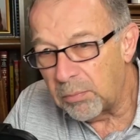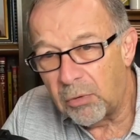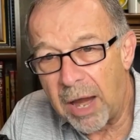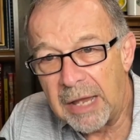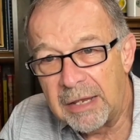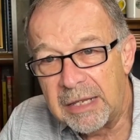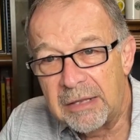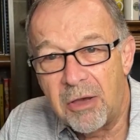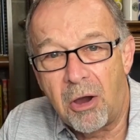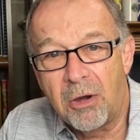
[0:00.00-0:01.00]
brightly in
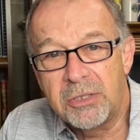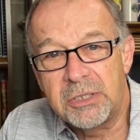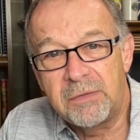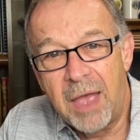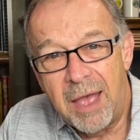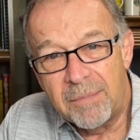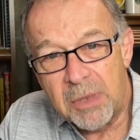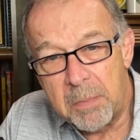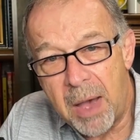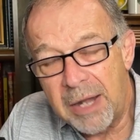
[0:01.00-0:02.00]
the hearts of
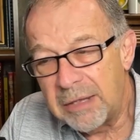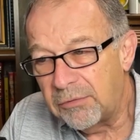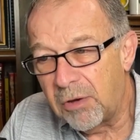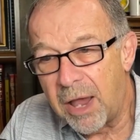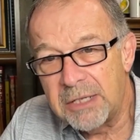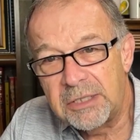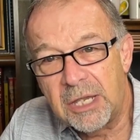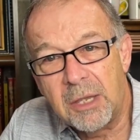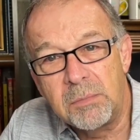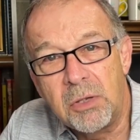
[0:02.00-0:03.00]
the body of Christ at
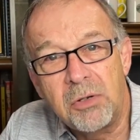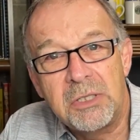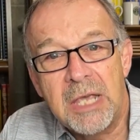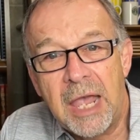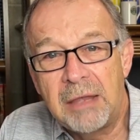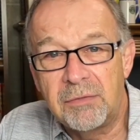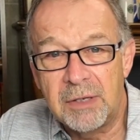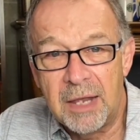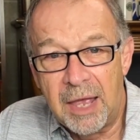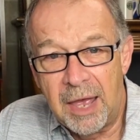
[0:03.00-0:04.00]
Community
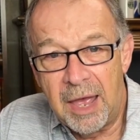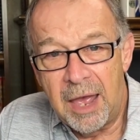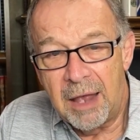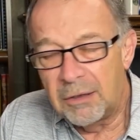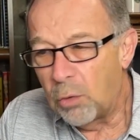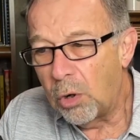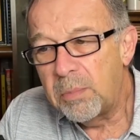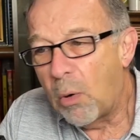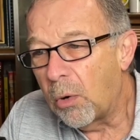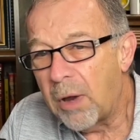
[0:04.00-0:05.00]
Haven. Lord,
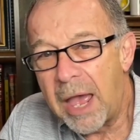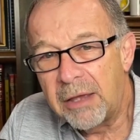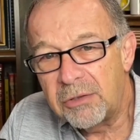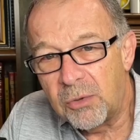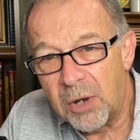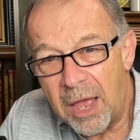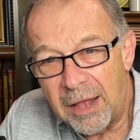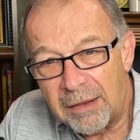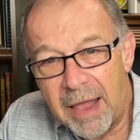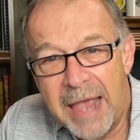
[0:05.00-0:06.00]
pour out your
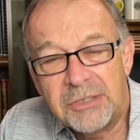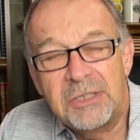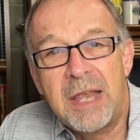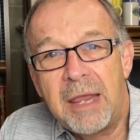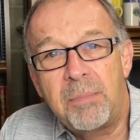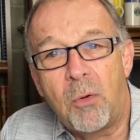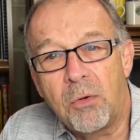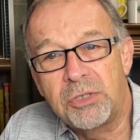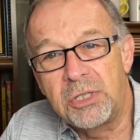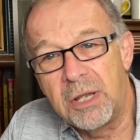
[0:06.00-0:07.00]
last day
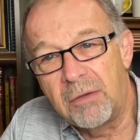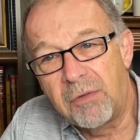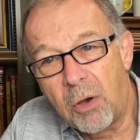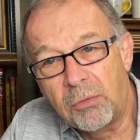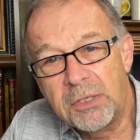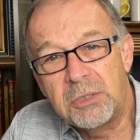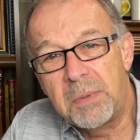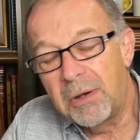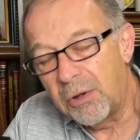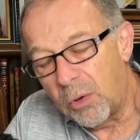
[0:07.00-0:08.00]
portion of Holy
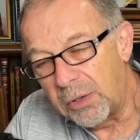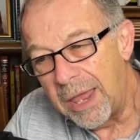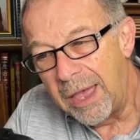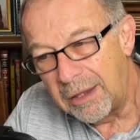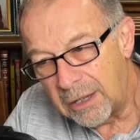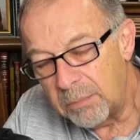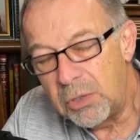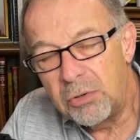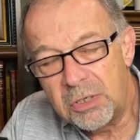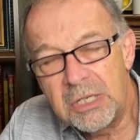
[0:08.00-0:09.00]
Spirit on
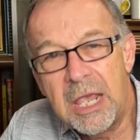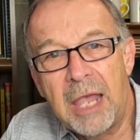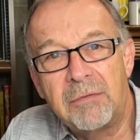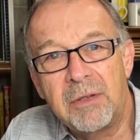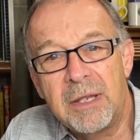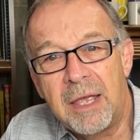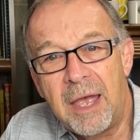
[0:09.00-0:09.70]
Community Haven